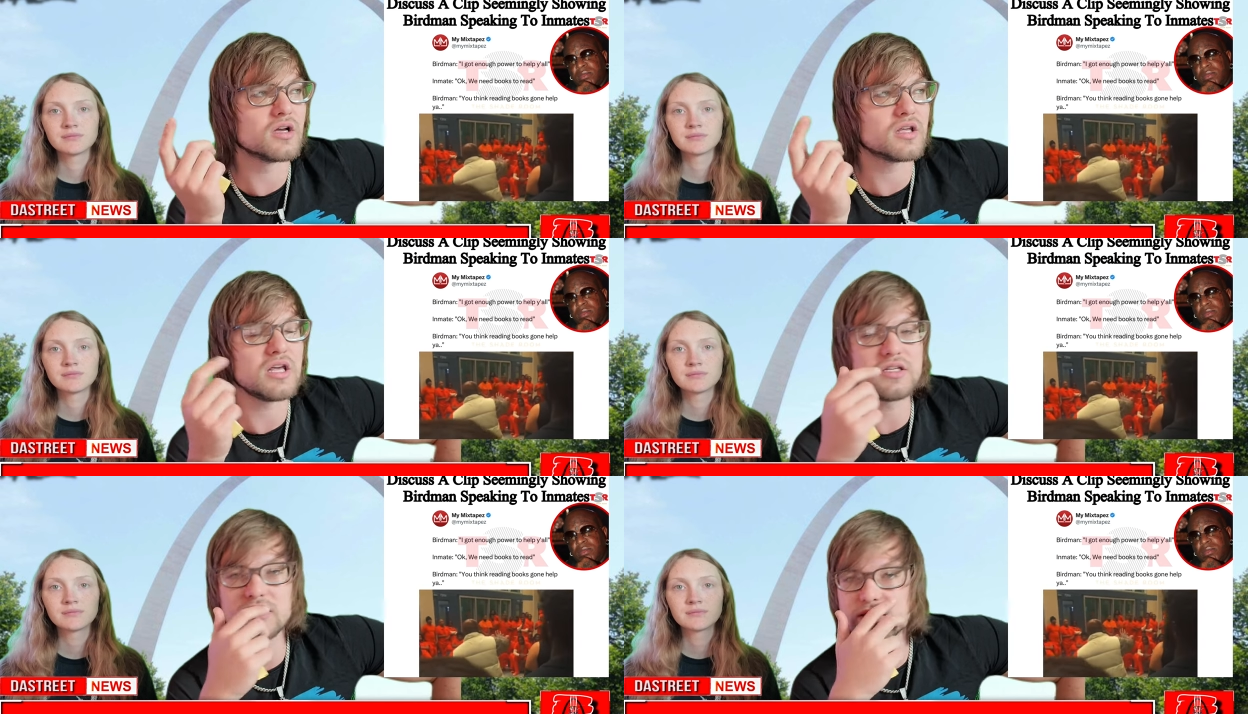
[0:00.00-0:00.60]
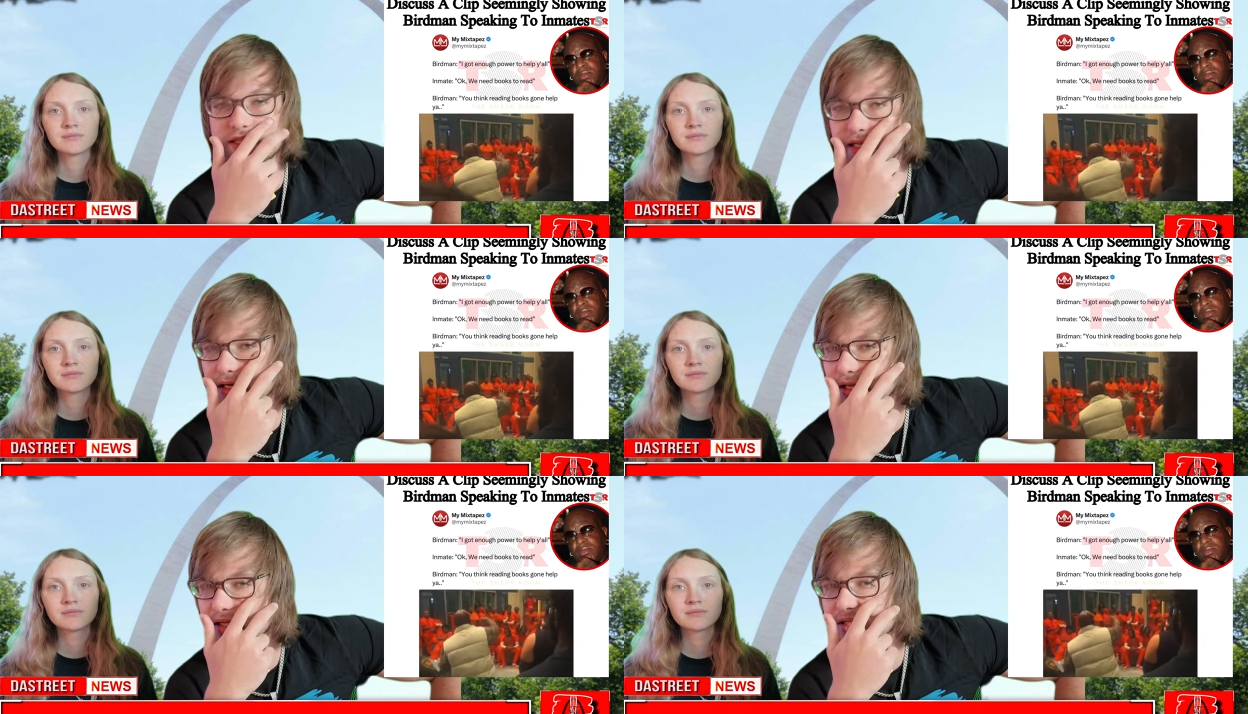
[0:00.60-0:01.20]
Speaker 1: a key to the
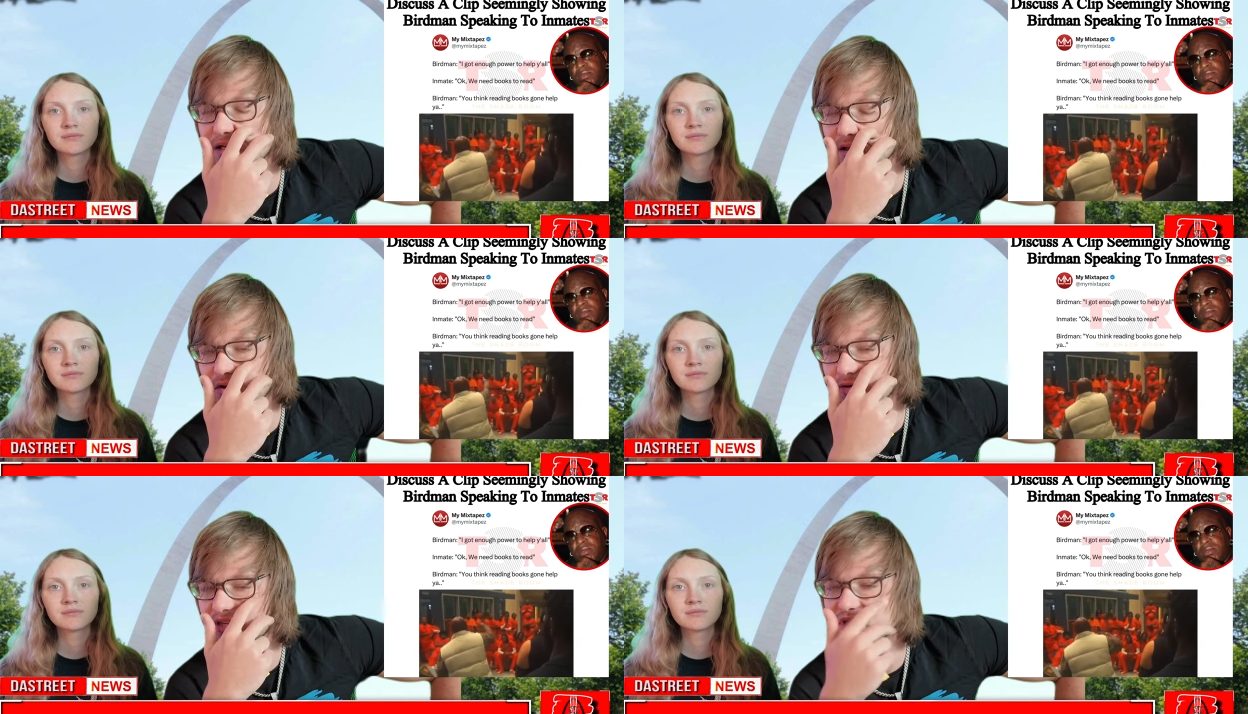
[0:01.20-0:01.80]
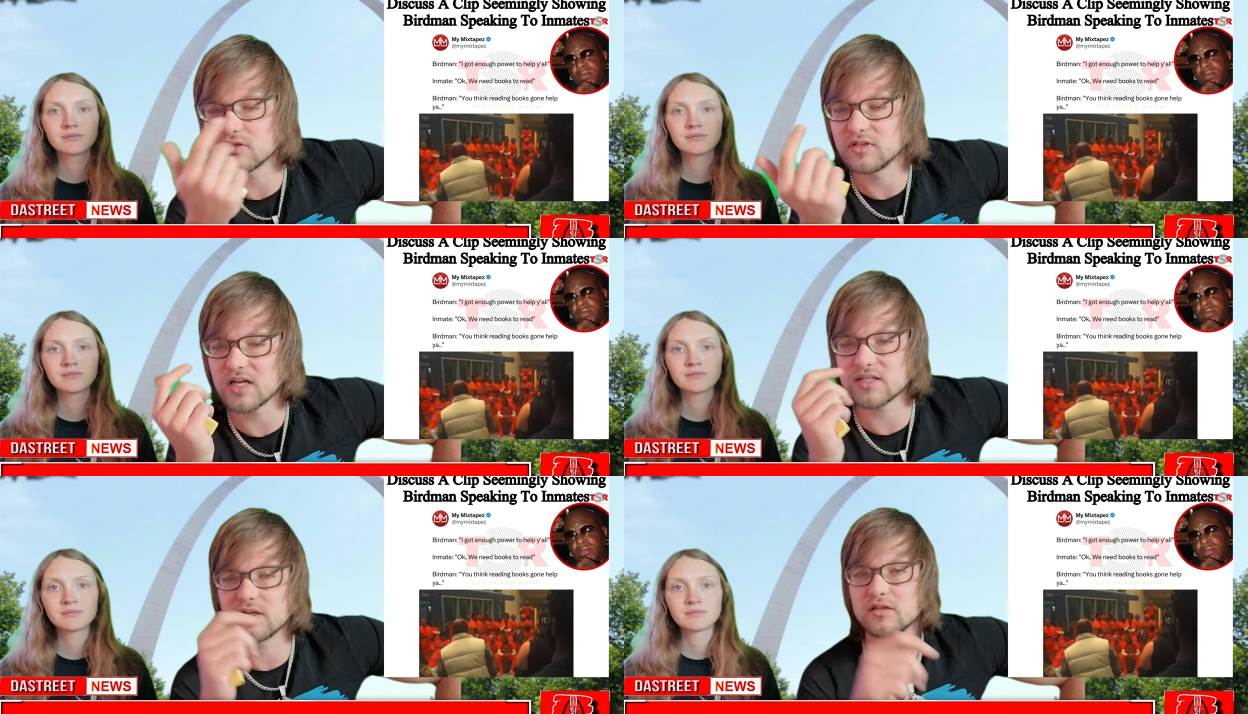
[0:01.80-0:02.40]
city in Saint Louis
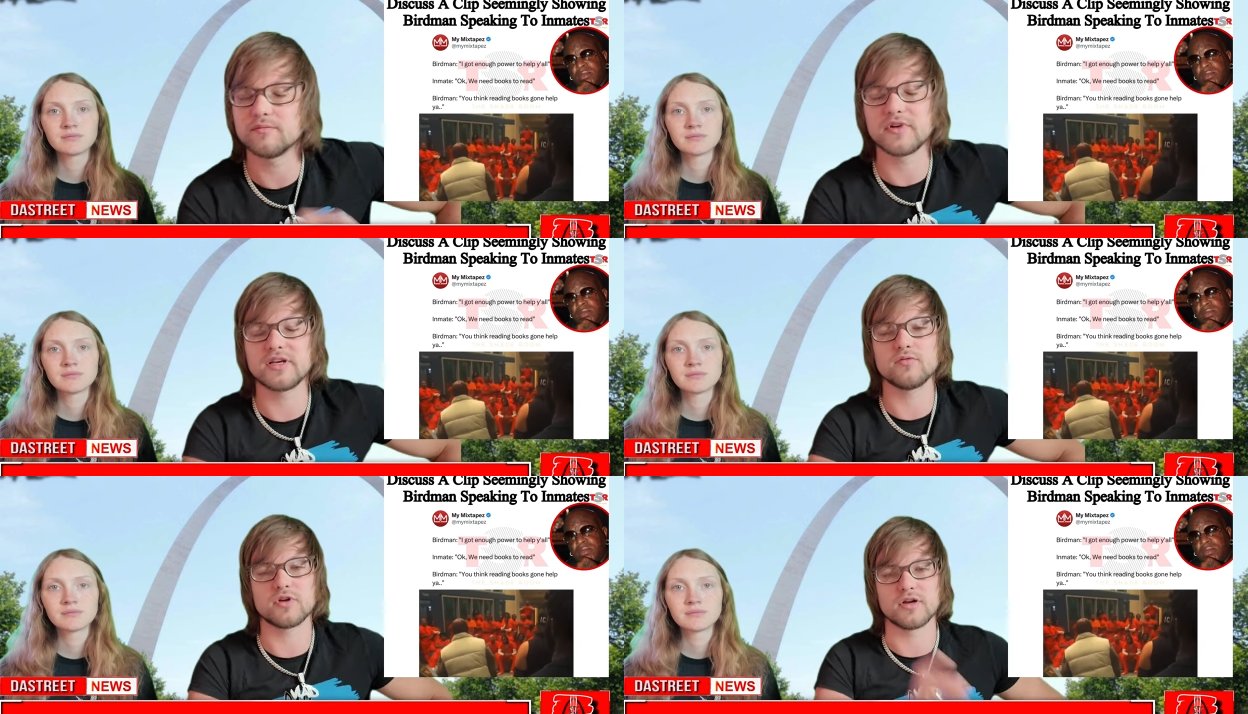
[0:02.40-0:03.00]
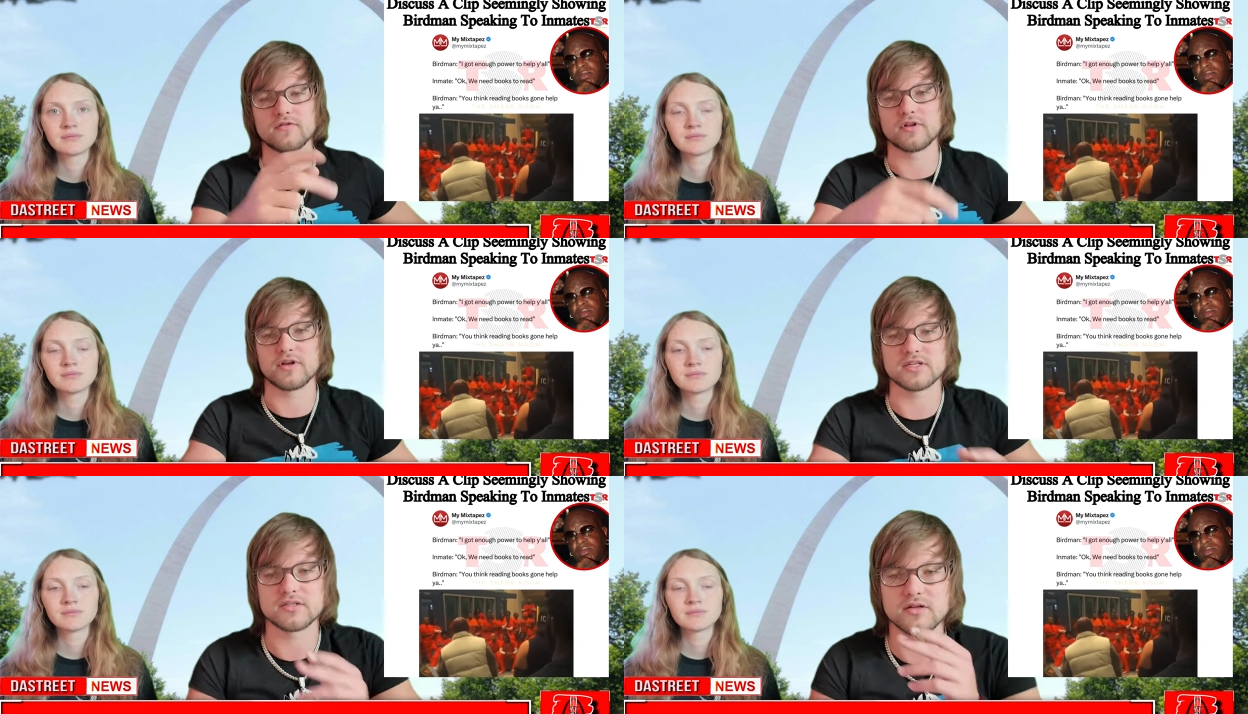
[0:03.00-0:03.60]
too? That's another, man,
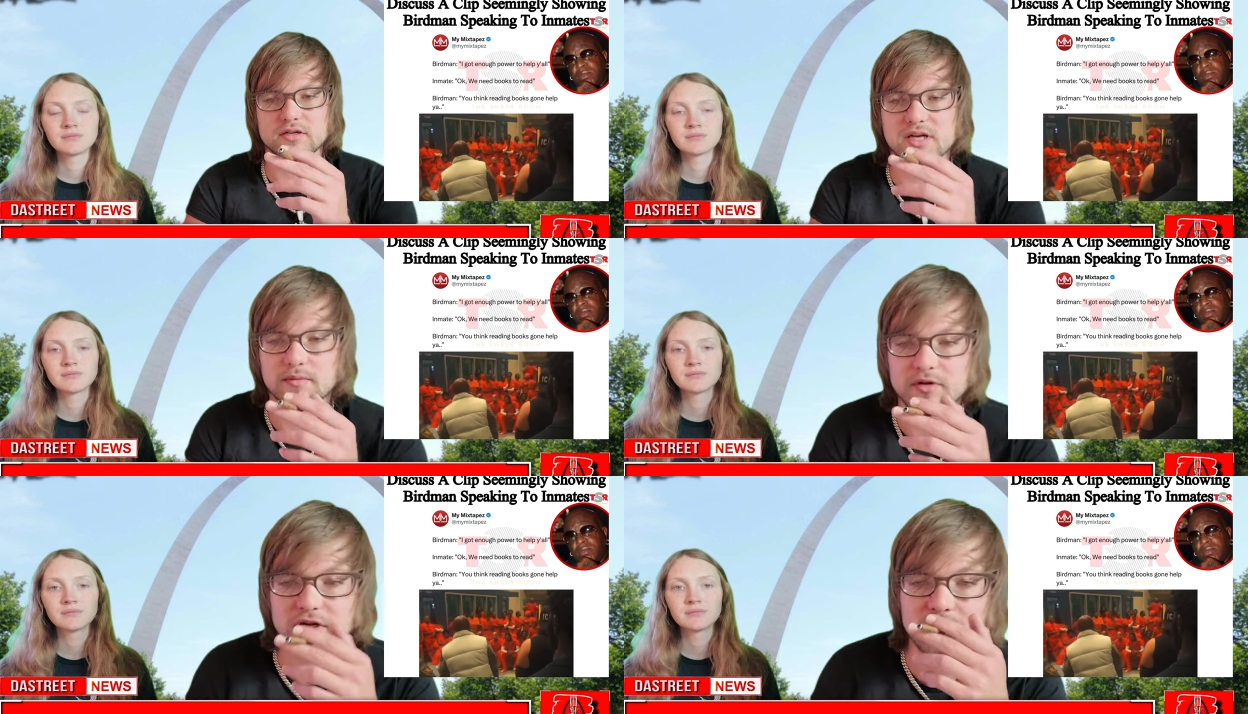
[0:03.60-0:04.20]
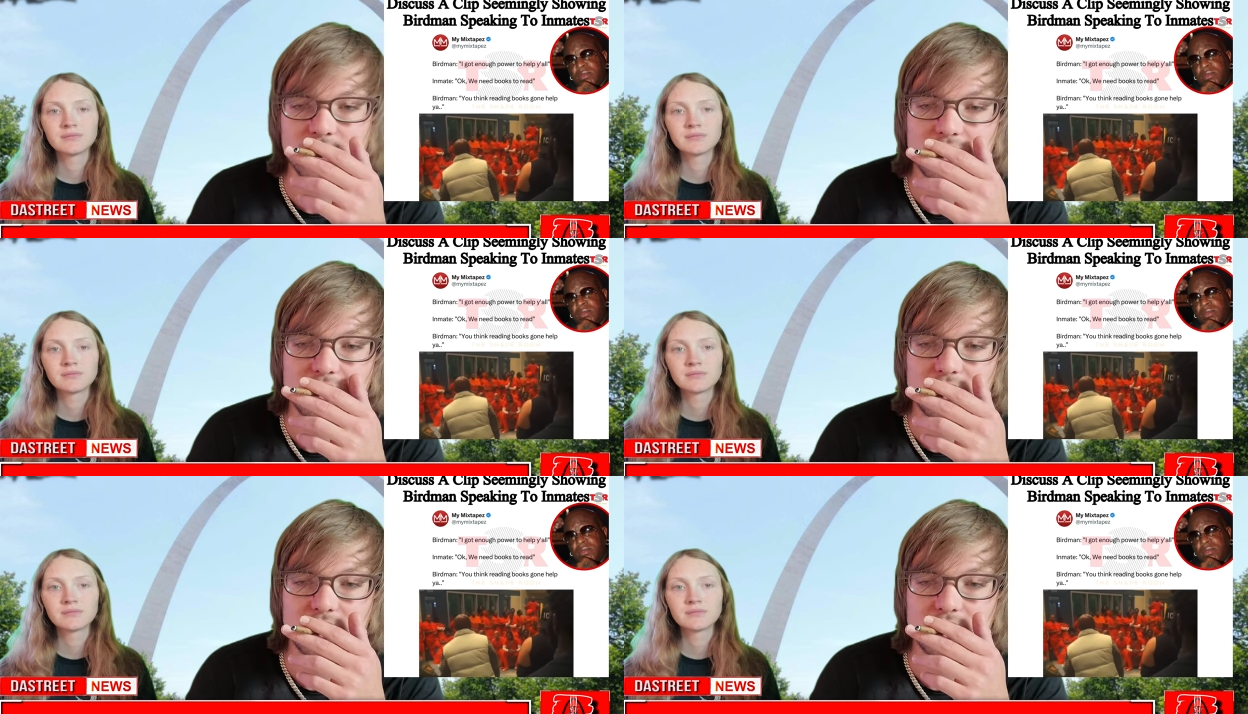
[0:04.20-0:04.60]
whatever though. That's another topic here.